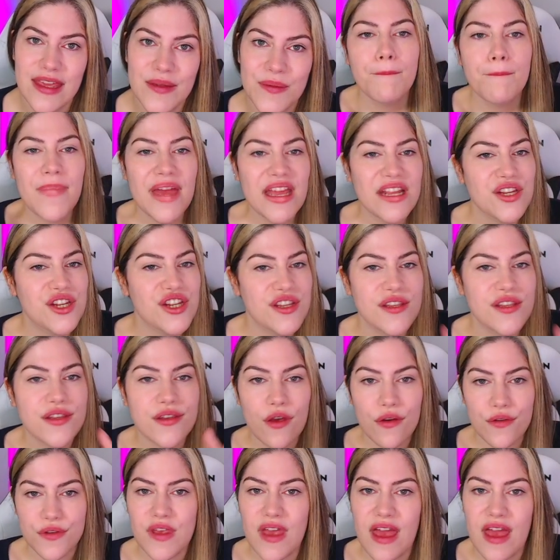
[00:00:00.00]
Mentions
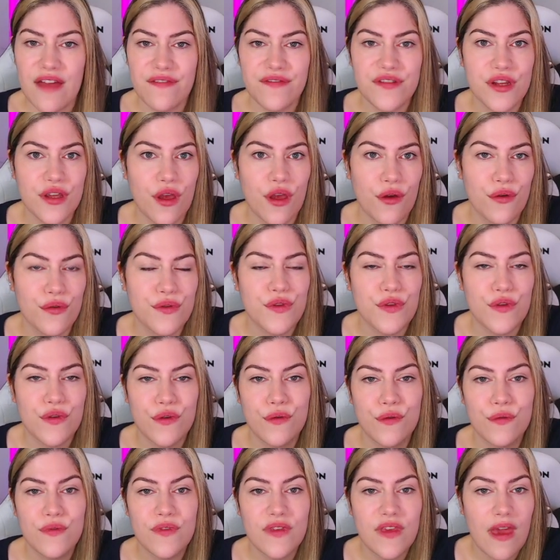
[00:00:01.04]
also have to go
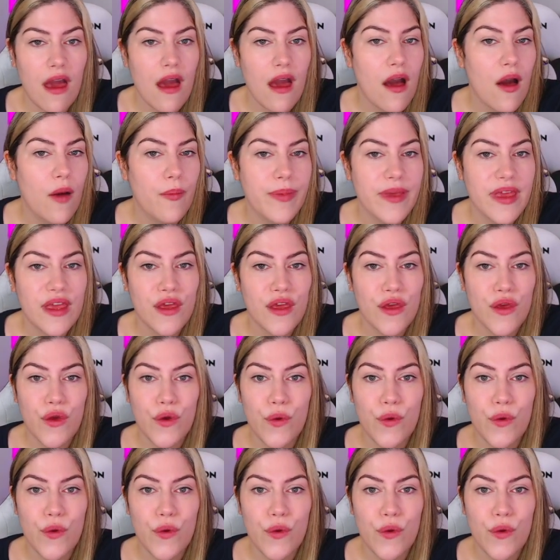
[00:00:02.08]
to Diaby,